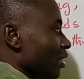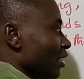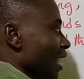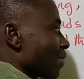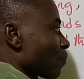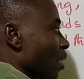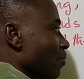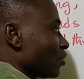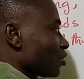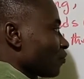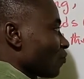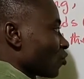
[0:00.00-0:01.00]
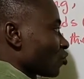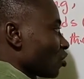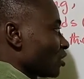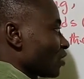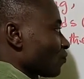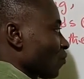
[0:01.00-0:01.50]
like probability for
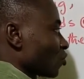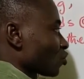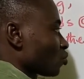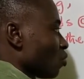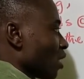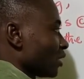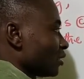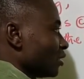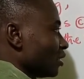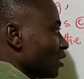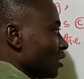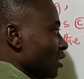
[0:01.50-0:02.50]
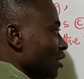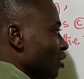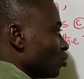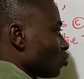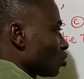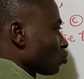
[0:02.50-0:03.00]
just this first one,
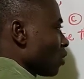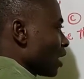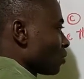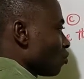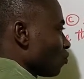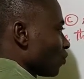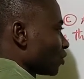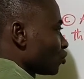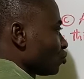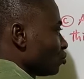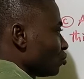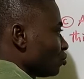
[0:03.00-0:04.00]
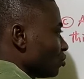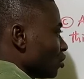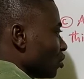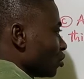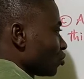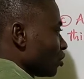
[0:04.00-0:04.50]
is what? 1/2.
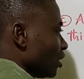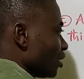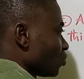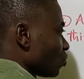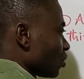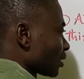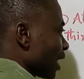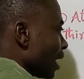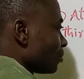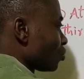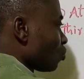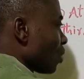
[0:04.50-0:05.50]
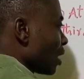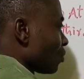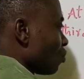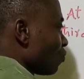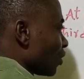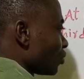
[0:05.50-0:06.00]
So this is what? Times
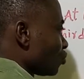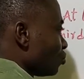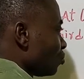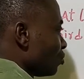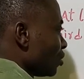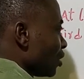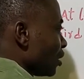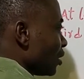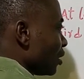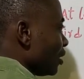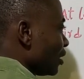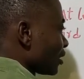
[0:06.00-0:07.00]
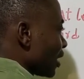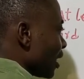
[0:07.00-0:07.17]
1/2. This